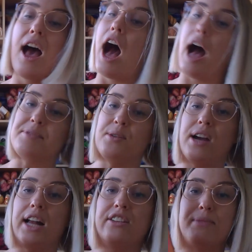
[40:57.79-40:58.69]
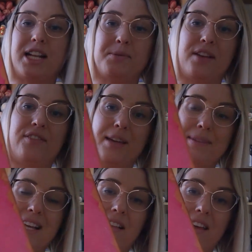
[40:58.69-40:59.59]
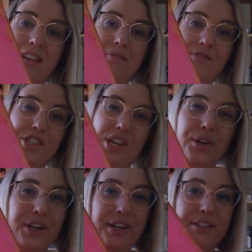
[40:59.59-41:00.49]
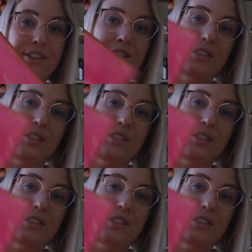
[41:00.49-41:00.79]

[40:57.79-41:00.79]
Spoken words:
So it kind of reminds me of like a metallic geode